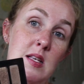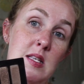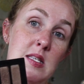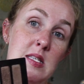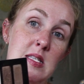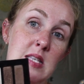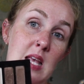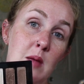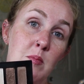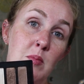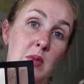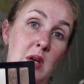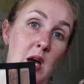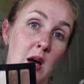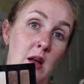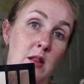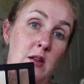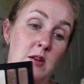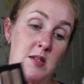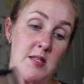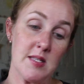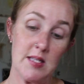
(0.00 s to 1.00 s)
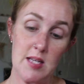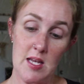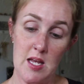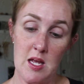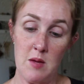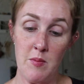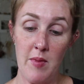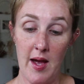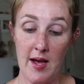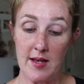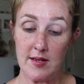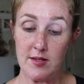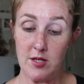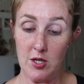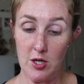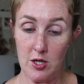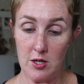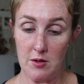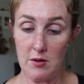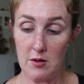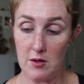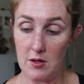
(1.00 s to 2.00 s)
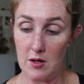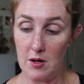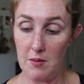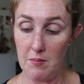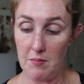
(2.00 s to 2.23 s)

same color scheme as her